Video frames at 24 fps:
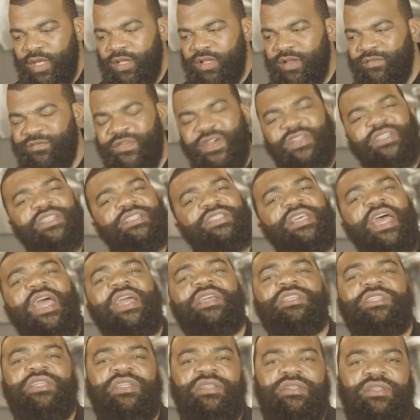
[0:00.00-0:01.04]
the
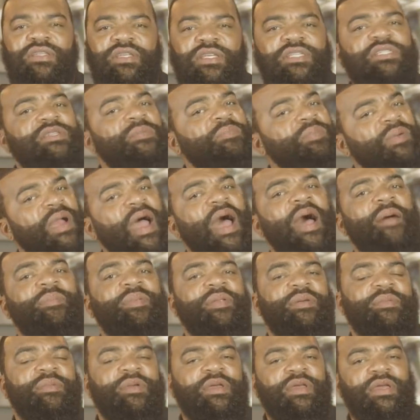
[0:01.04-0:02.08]
visitation is the
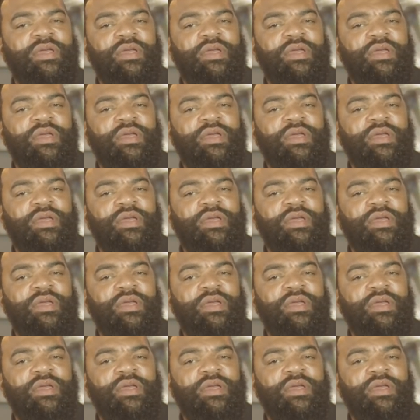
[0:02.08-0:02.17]
problem.